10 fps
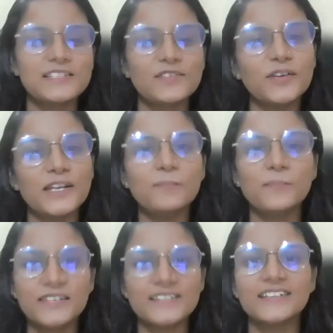Is your name
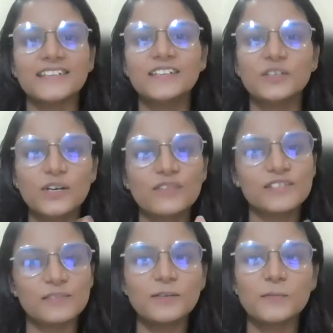PC? You are
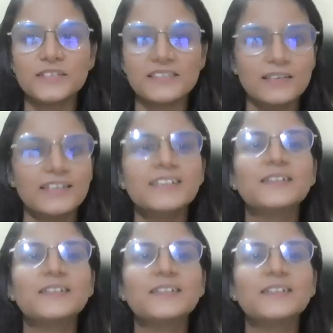visible PC?